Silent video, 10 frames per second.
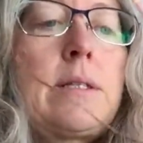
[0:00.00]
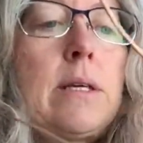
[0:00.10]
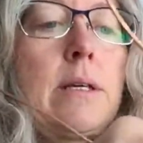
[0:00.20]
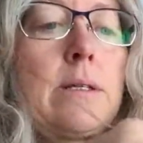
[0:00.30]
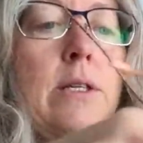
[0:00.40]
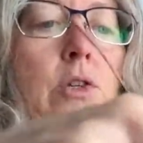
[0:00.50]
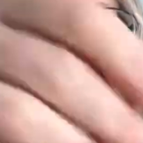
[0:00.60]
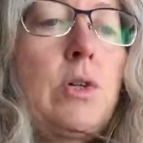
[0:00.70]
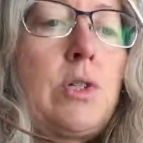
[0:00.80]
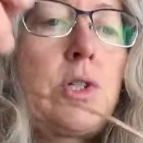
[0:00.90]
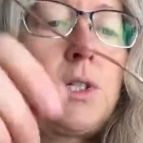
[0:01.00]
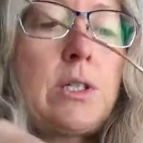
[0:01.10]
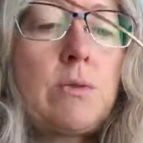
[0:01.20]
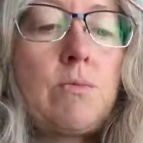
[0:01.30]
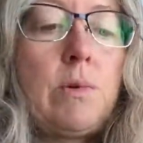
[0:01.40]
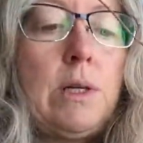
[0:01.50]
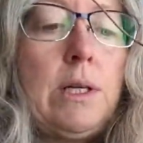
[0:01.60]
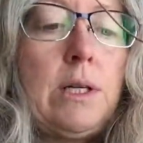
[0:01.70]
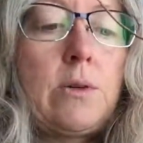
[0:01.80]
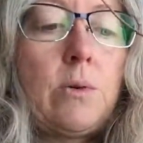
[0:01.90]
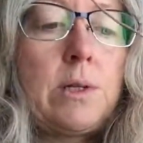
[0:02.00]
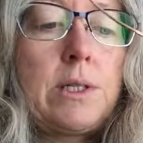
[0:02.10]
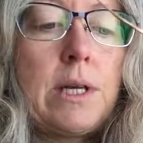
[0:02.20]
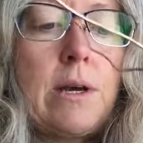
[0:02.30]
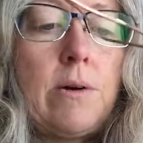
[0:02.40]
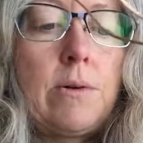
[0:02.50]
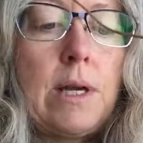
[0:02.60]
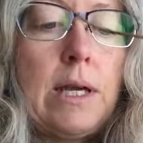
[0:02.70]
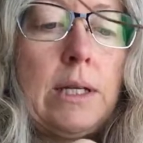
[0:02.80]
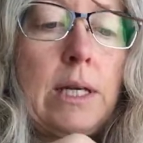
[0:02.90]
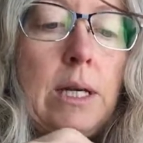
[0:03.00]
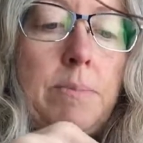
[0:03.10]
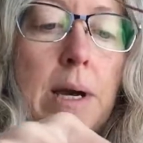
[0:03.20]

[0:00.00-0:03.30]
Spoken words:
like I said, you could just really go to town and keep